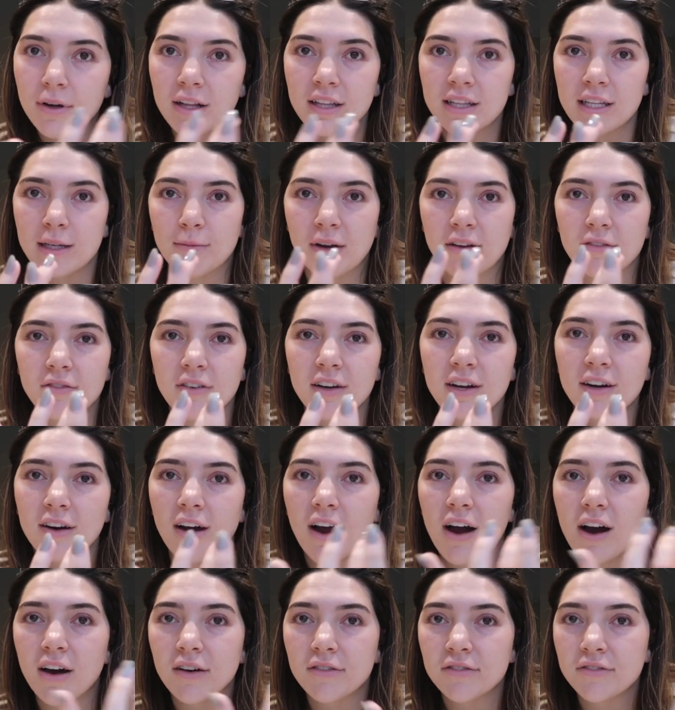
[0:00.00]
clean my finger
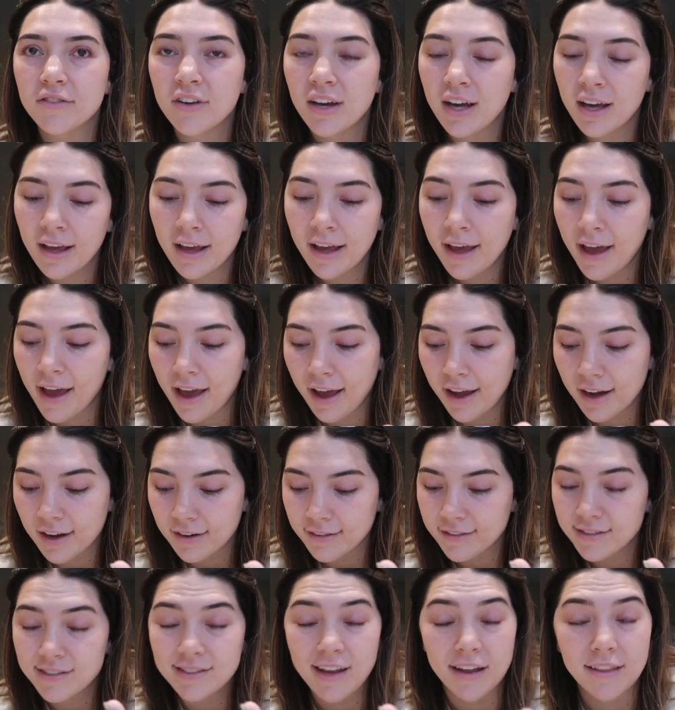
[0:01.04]
off,
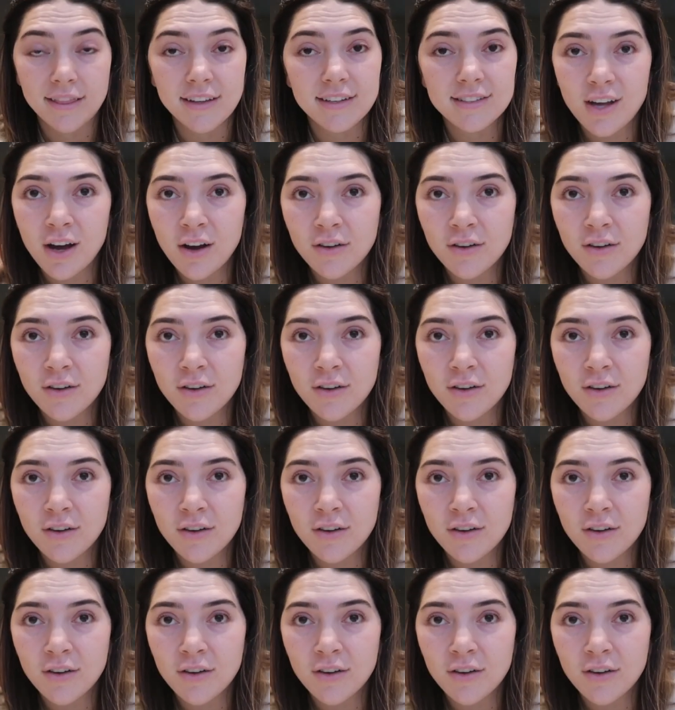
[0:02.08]
and send this